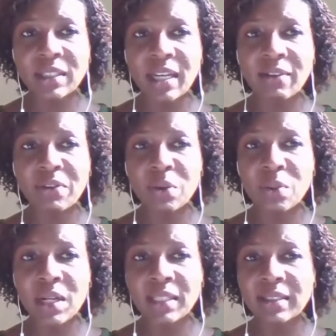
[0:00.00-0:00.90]
she will say a
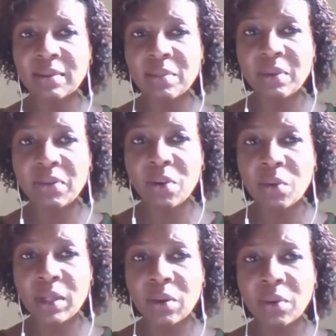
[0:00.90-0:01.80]
few words
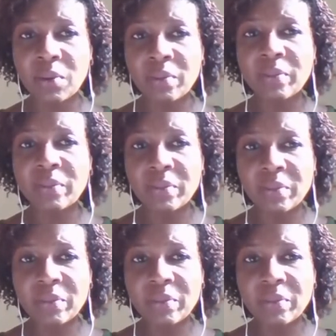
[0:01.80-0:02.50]
before we go.